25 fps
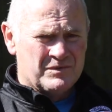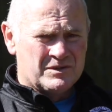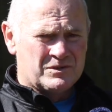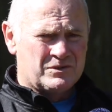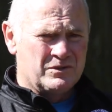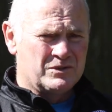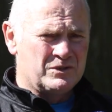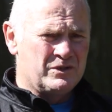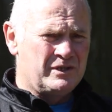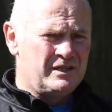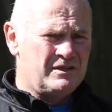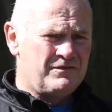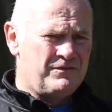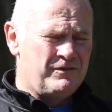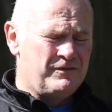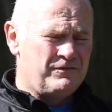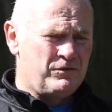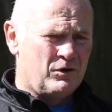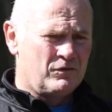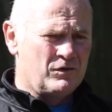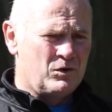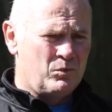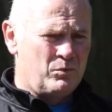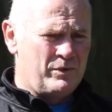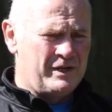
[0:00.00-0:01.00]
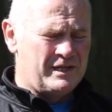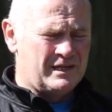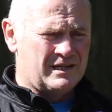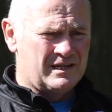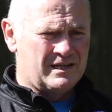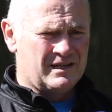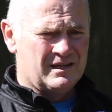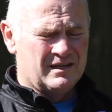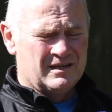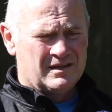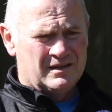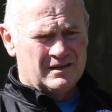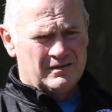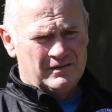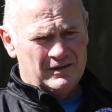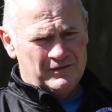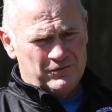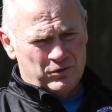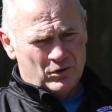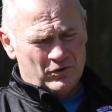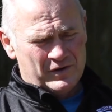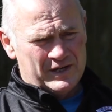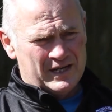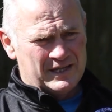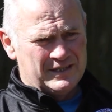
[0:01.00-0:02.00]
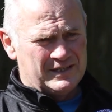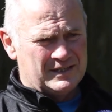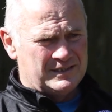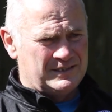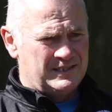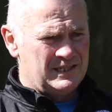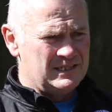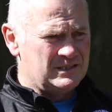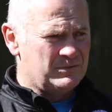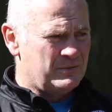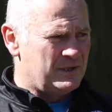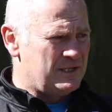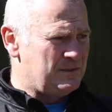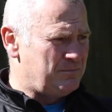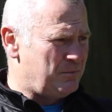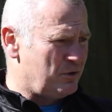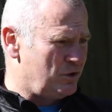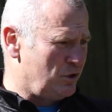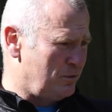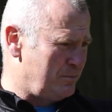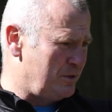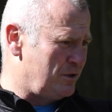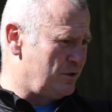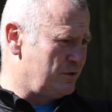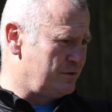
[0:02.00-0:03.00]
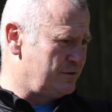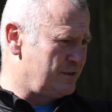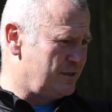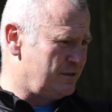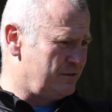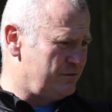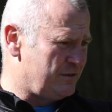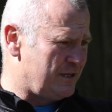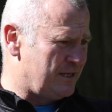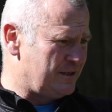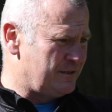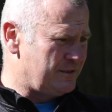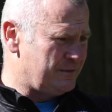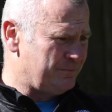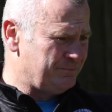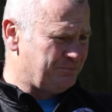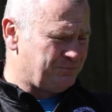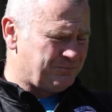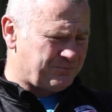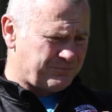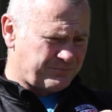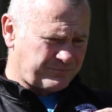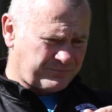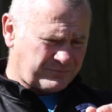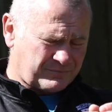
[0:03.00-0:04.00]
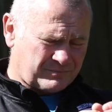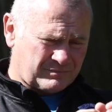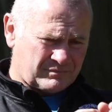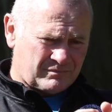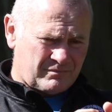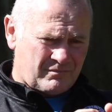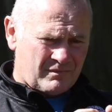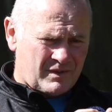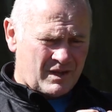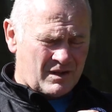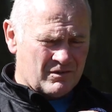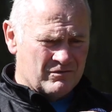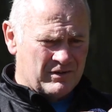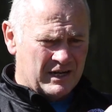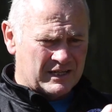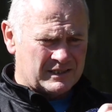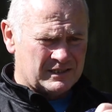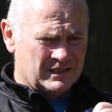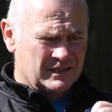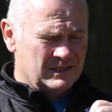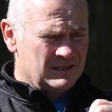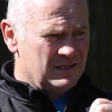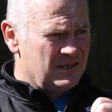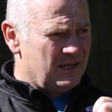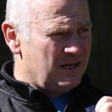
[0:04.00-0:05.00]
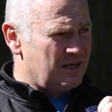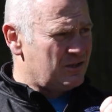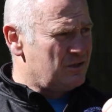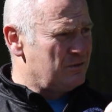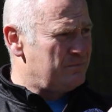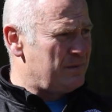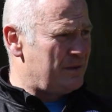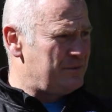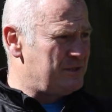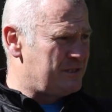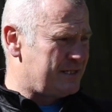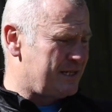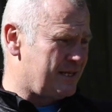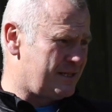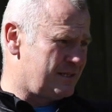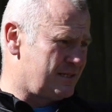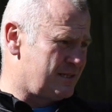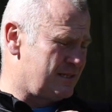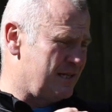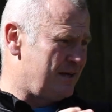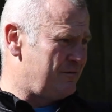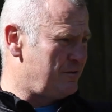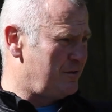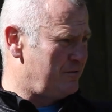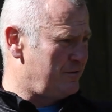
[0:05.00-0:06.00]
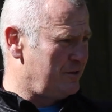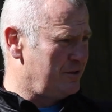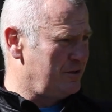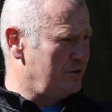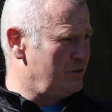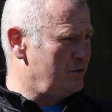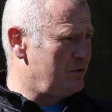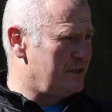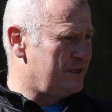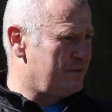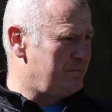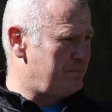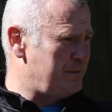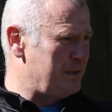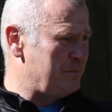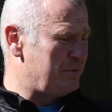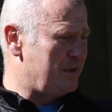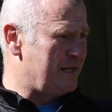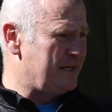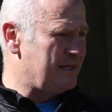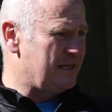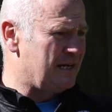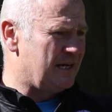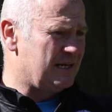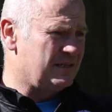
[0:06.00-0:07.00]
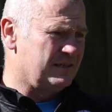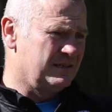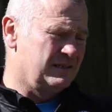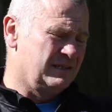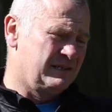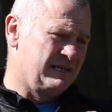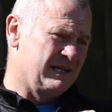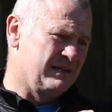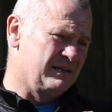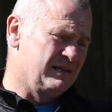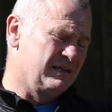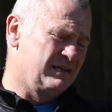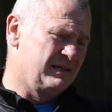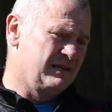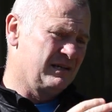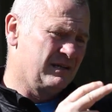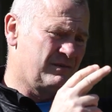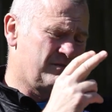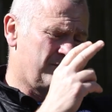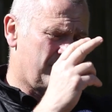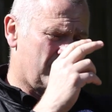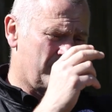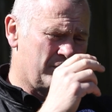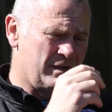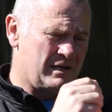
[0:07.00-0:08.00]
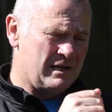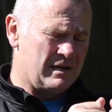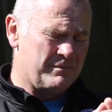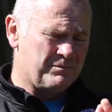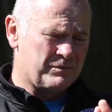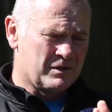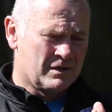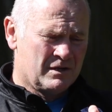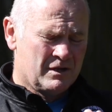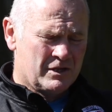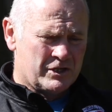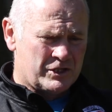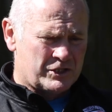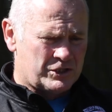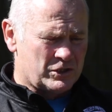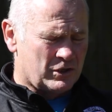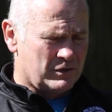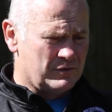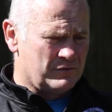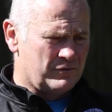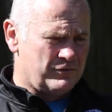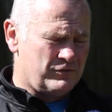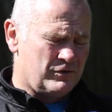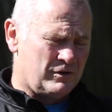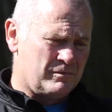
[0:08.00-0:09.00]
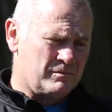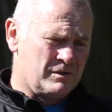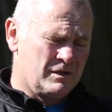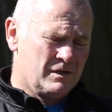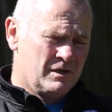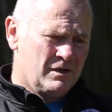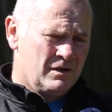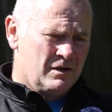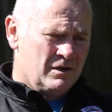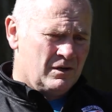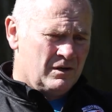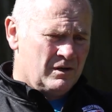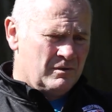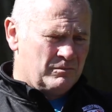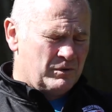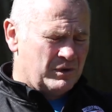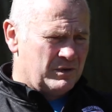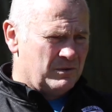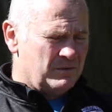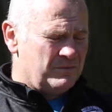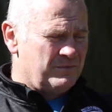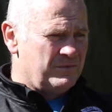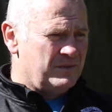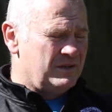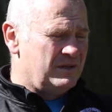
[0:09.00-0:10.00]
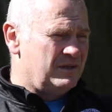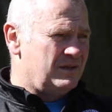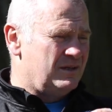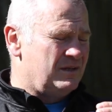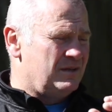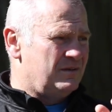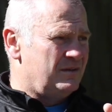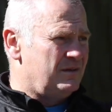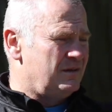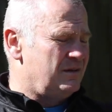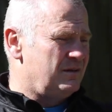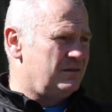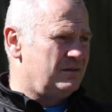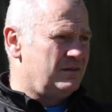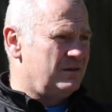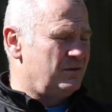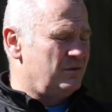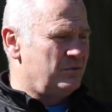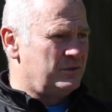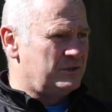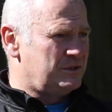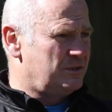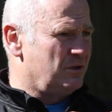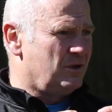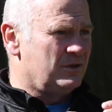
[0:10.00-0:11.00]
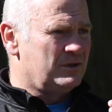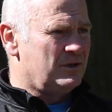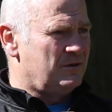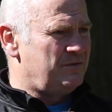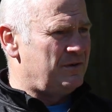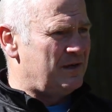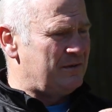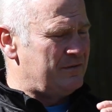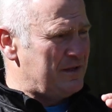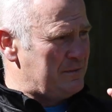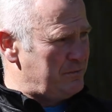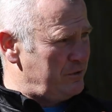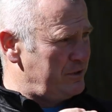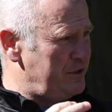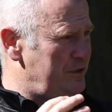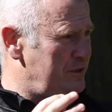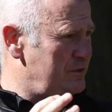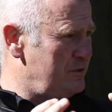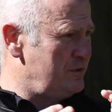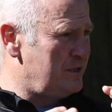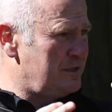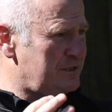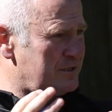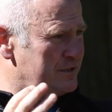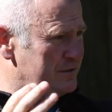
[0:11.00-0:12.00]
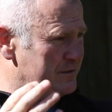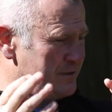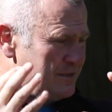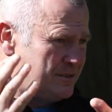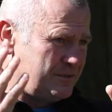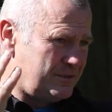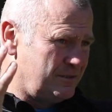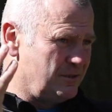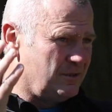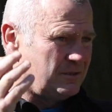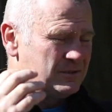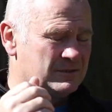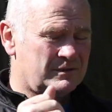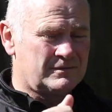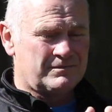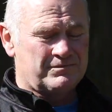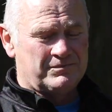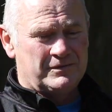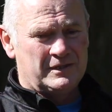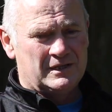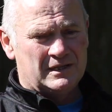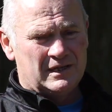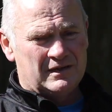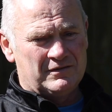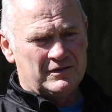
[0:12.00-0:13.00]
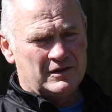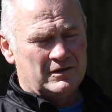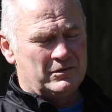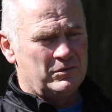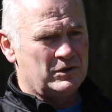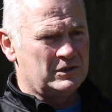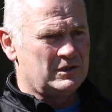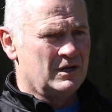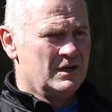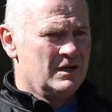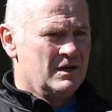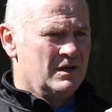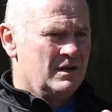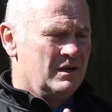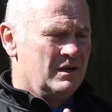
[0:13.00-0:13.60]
was only before the week before we end the season, where you put up £100,000, that I could maybe get Slavov on loan and people like that, and get a kid from Shotton from. But it was started off having, but you know, it's just not, you know, it was.